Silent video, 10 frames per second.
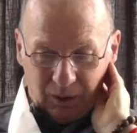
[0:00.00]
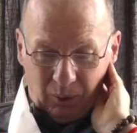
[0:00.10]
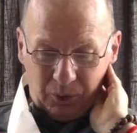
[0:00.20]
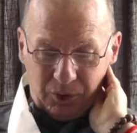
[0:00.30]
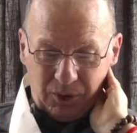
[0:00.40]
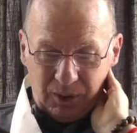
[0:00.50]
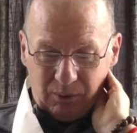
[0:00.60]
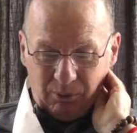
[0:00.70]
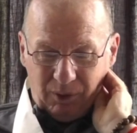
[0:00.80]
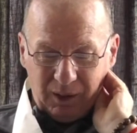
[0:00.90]
He also didn't
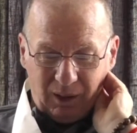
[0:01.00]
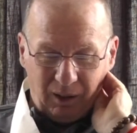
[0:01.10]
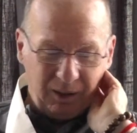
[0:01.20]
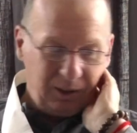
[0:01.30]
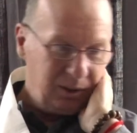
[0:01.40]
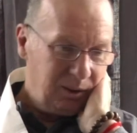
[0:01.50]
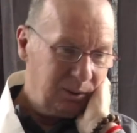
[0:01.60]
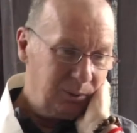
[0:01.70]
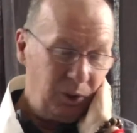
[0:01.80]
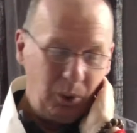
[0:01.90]
have a very high
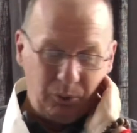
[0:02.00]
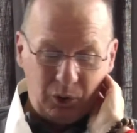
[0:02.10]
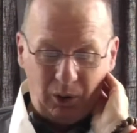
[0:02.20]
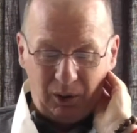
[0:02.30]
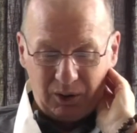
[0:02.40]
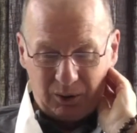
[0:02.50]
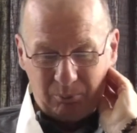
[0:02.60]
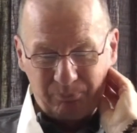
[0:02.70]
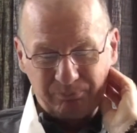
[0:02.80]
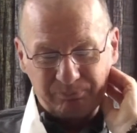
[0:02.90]
uh, view of
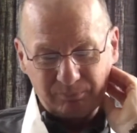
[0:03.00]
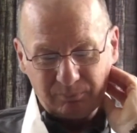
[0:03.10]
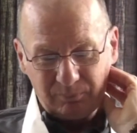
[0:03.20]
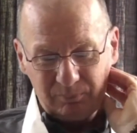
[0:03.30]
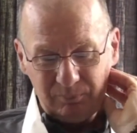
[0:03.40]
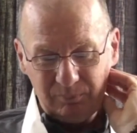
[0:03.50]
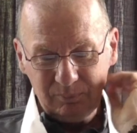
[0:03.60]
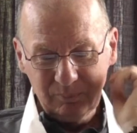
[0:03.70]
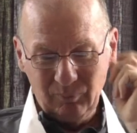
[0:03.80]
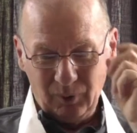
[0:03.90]
journalism,
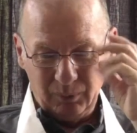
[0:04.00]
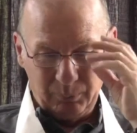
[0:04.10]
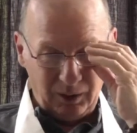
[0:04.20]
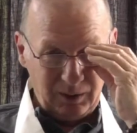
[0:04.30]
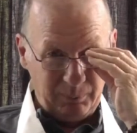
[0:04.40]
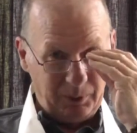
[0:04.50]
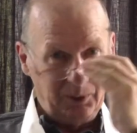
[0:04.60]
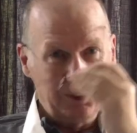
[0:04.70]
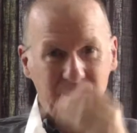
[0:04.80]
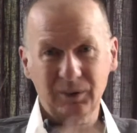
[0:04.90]
partly
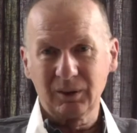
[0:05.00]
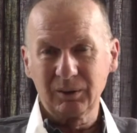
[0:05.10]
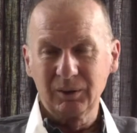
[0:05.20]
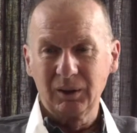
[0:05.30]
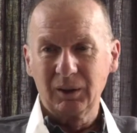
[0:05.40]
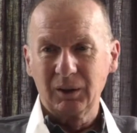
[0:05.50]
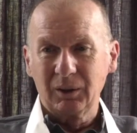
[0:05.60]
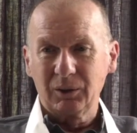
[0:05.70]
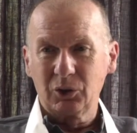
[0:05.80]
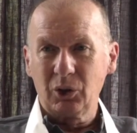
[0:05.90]
because uh,
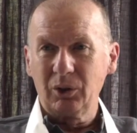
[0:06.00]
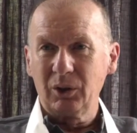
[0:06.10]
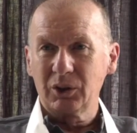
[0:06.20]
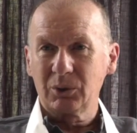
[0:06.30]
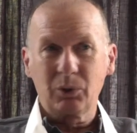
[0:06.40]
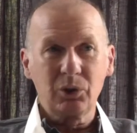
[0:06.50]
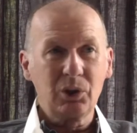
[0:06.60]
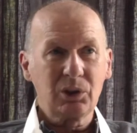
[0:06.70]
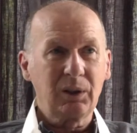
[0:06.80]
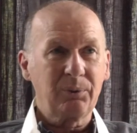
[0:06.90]
the journalists were
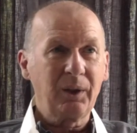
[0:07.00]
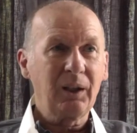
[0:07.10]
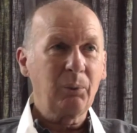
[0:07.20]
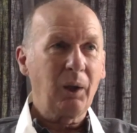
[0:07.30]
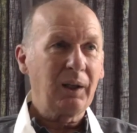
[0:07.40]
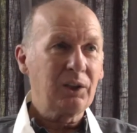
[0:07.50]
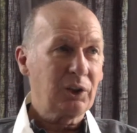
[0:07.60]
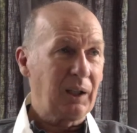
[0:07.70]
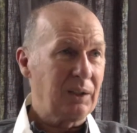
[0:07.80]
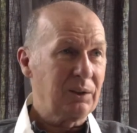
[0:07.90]
usually fairly well
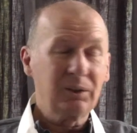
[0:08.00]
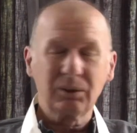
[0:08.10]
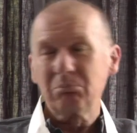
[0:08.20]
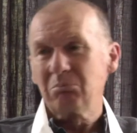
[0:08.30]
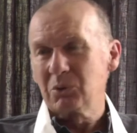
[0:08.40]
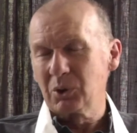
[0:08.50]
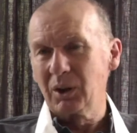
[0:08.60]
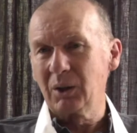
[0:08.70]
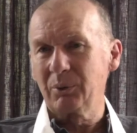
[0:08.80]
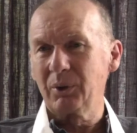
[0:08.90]
educated, so
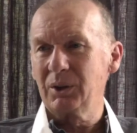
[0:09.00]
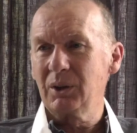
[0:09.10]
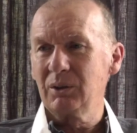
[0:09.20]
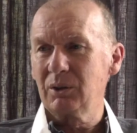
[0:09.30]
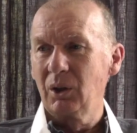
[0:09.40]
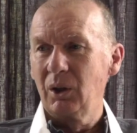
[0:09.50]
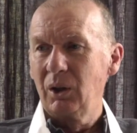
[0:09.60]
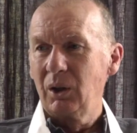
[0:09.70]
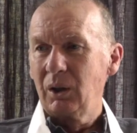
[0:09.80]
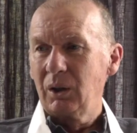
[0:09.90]
therefore they didn't
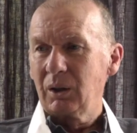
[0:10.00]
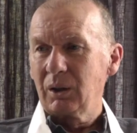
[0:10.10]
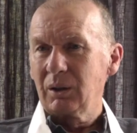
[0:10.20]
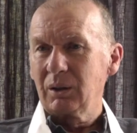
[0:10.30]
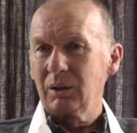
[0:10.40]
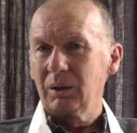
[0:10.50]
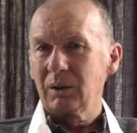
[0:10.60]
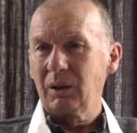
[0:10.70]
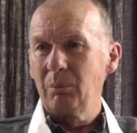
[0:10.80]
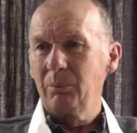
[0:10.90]
uh,
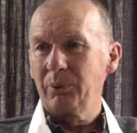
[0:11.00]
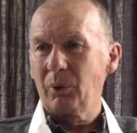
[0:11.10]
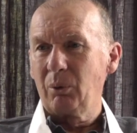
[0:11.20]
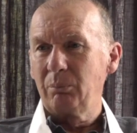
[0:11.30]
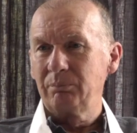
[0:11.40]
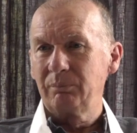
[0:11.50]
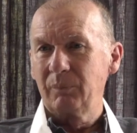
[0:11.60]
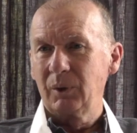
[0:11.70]
come from